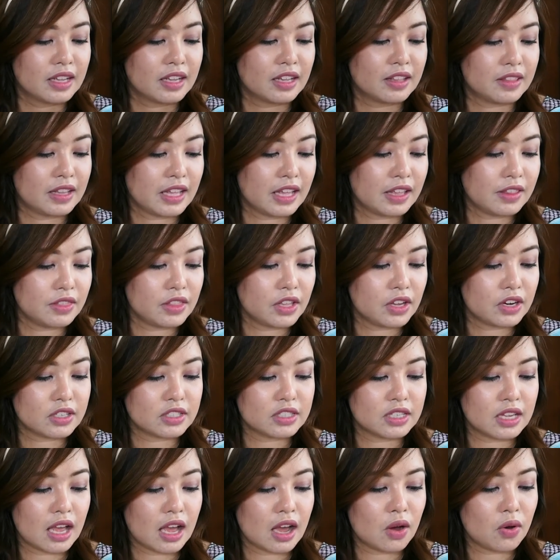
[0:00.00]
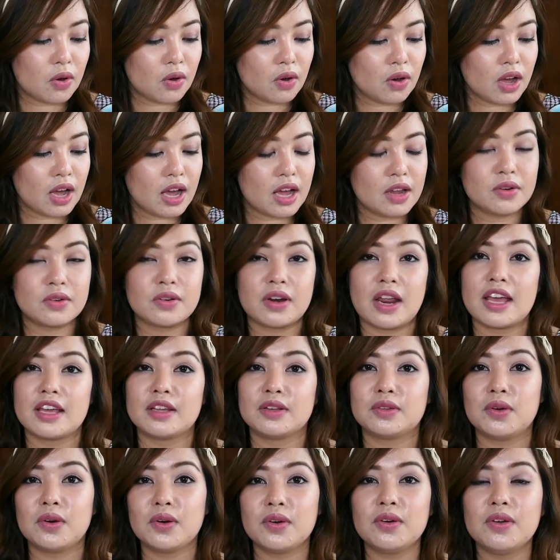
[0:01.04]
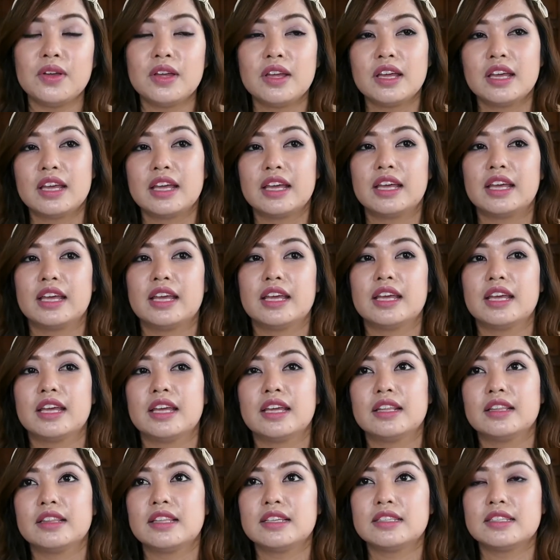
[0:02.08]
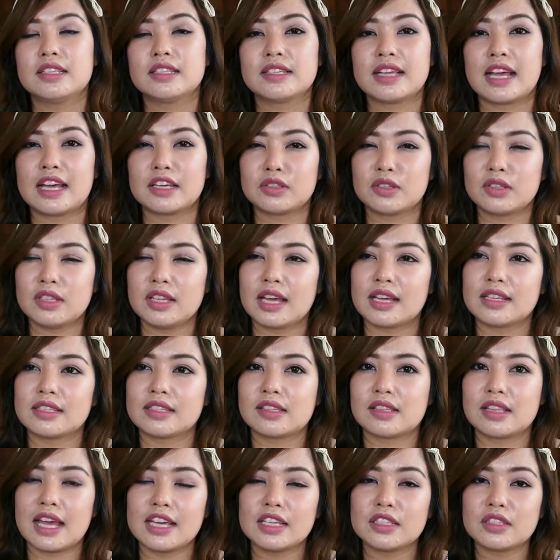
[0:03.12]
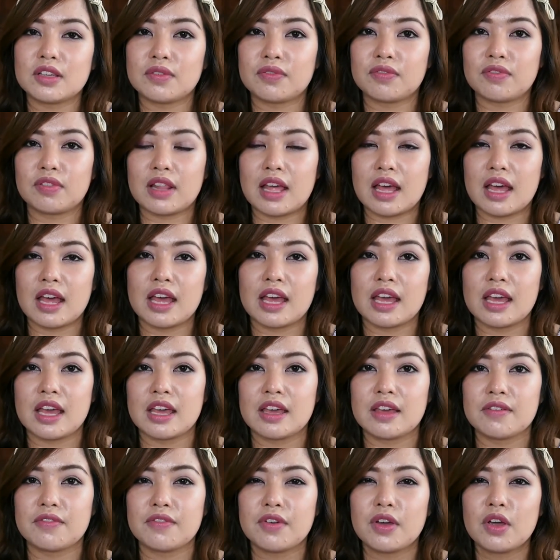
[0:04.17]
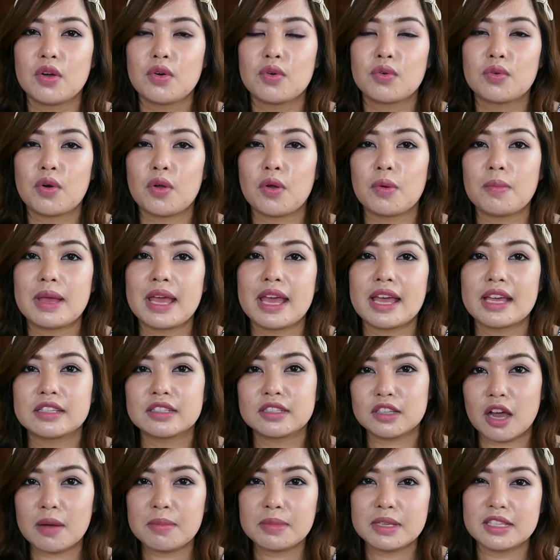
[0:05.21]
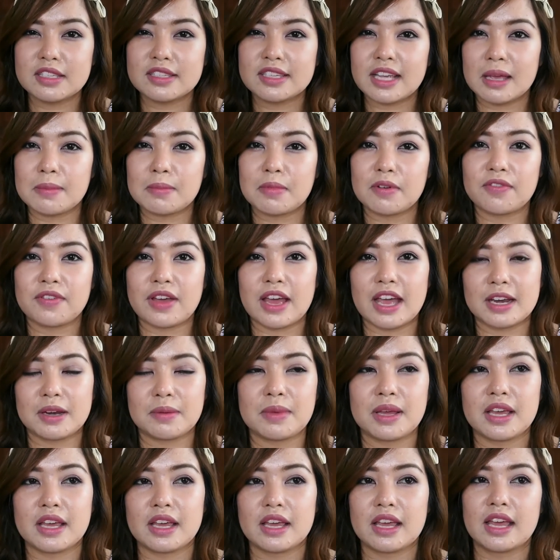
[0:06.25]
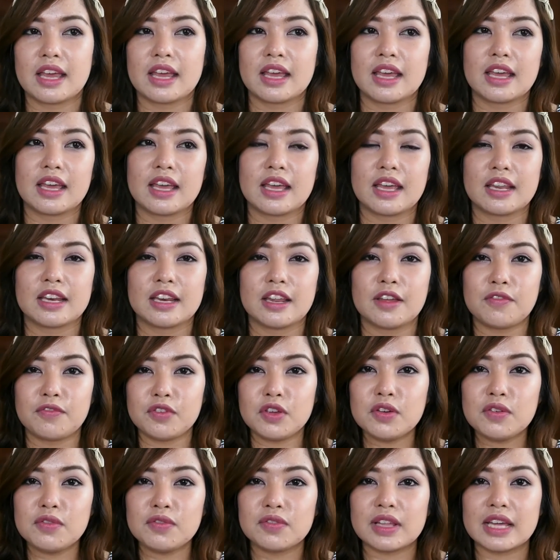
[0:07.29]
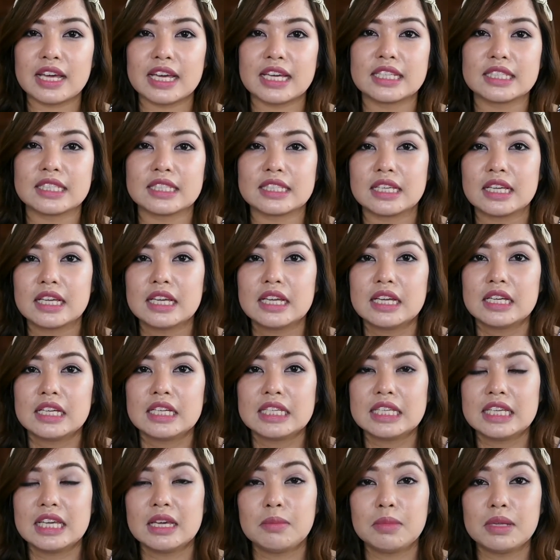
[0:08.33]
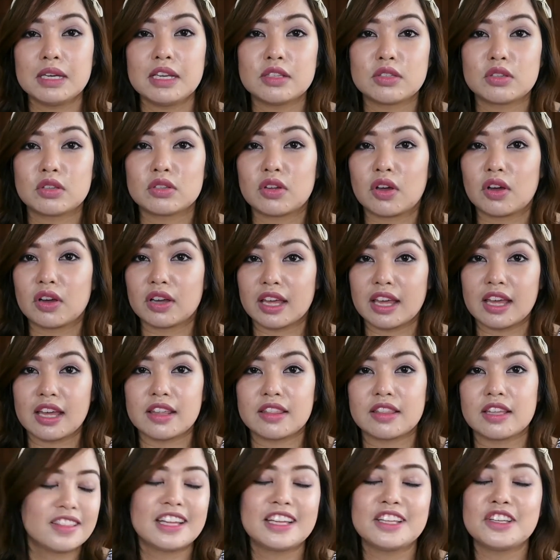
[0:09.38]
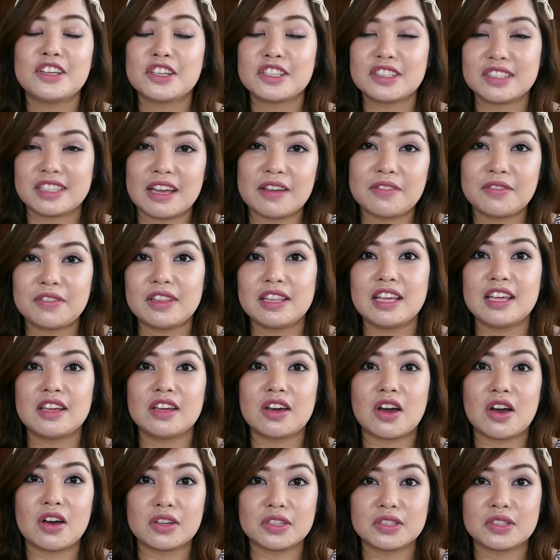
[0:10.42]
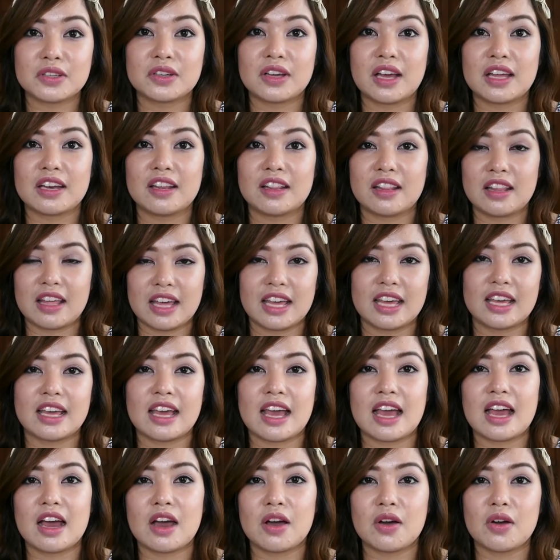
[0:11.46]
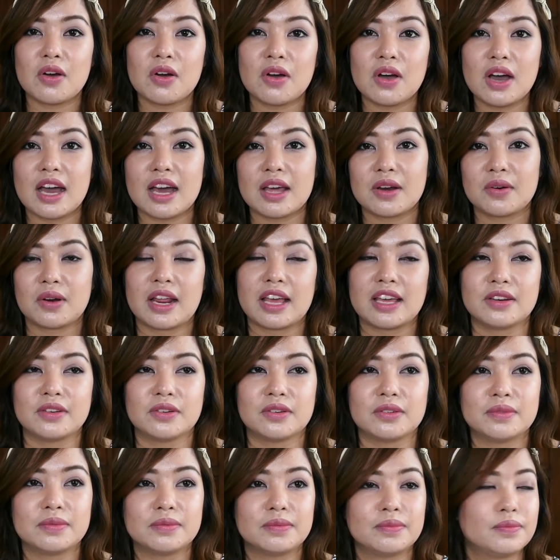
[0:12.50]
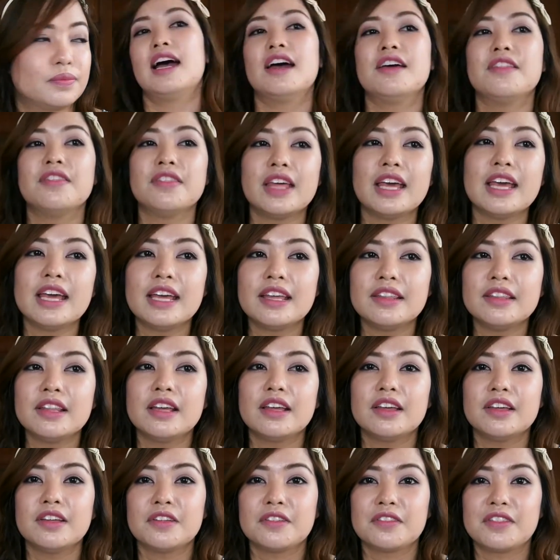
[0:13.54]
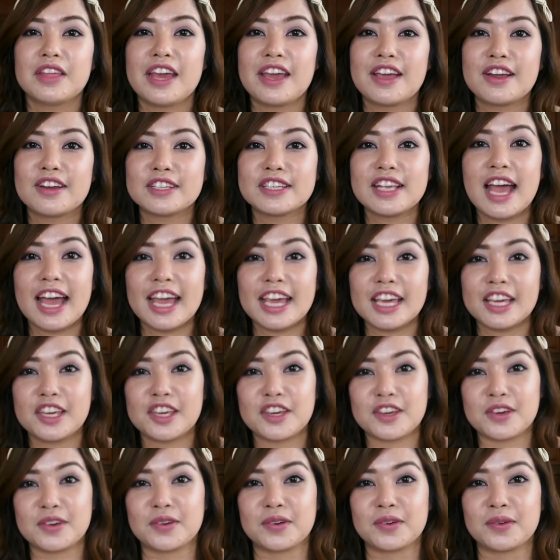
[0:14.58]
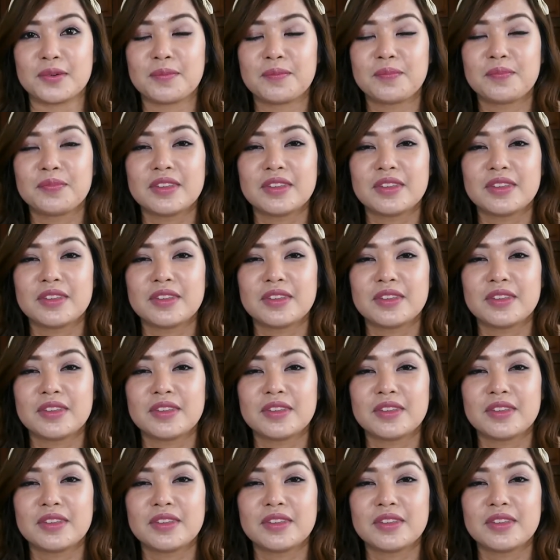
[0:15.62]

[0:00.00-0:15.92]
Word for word: And then there's Ao Haruraido, and this is actually a slice of life, romance, comedy type of anime, and if you've liked Kimi ni Todoke, then you're definitely also gonna like Ao Haruraido. And then there's Haikyuu.